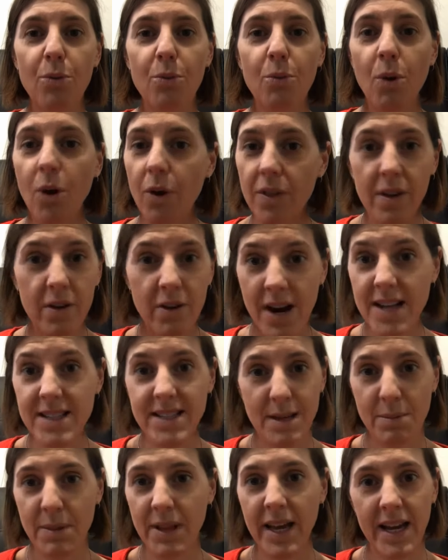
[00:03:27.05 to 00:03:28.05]
what the grant
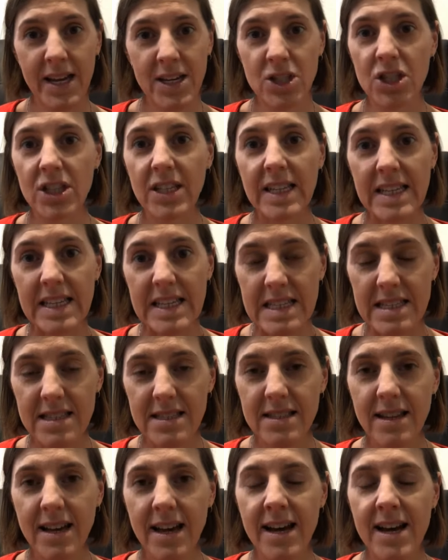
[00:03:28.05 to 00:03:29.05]
application is.